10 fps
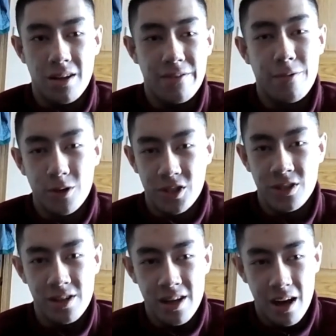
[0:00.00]

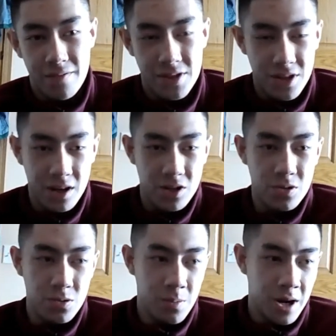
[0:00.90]
Fortunately, I've stuck to
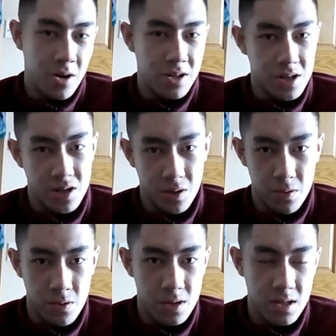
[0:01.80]
my artistic
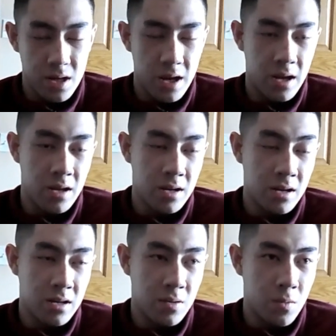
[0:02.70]
roots
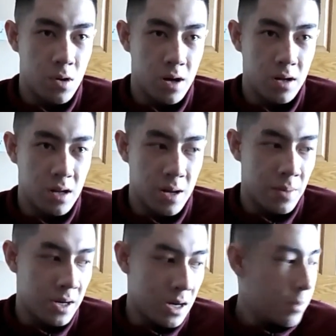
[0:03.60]
and while, I
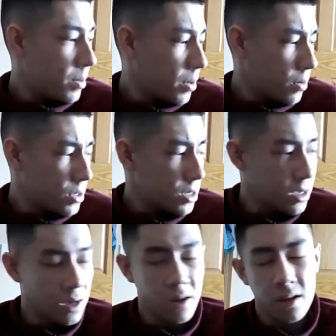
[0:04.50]
might not be
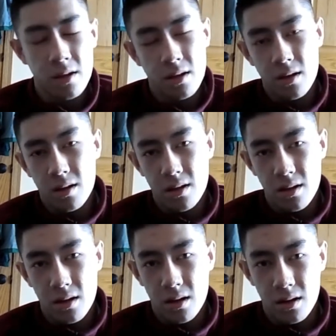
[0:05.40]
posting
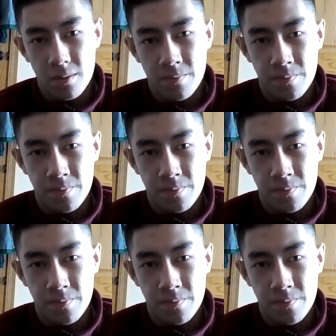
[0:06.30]
um,